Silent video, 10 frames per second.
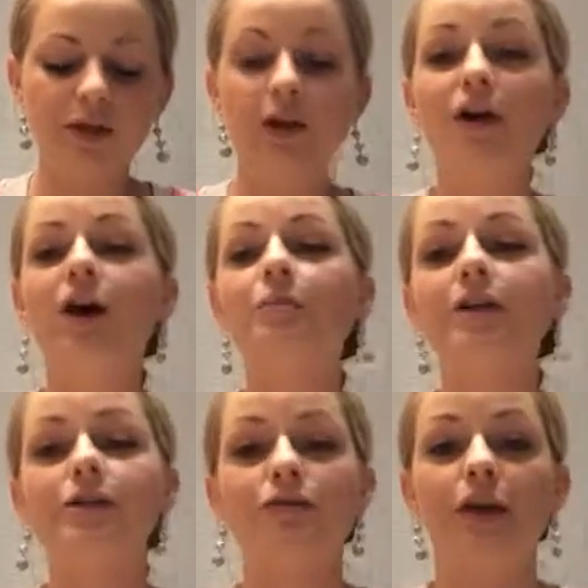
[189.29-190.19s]
They're
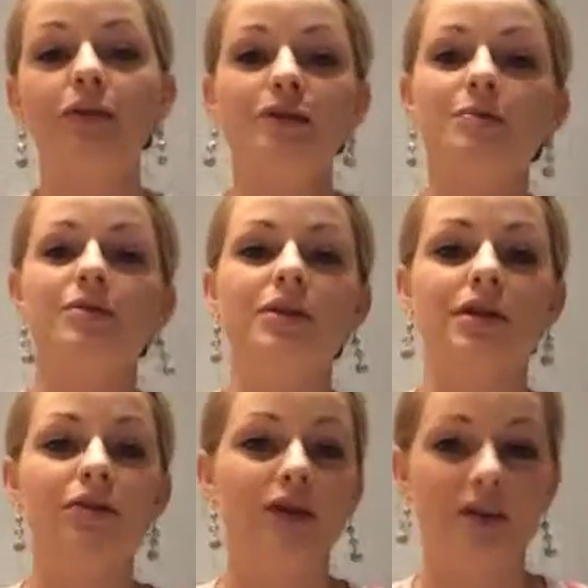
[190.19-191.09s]
called Beachfront. They're supposed
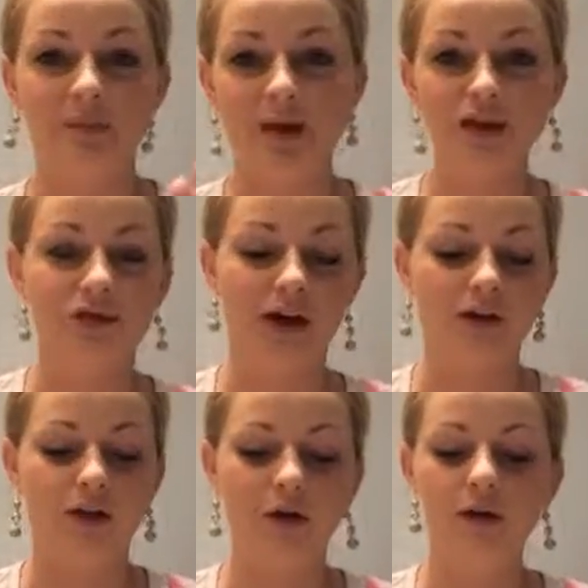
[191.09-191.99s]
to give you that
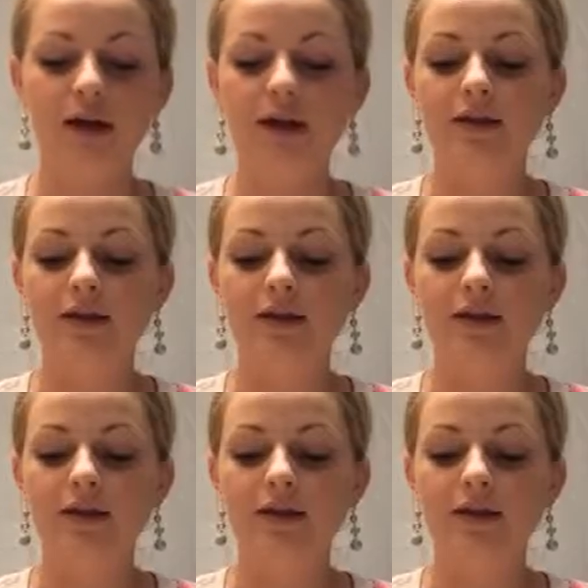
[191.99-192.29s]
beachfront glow.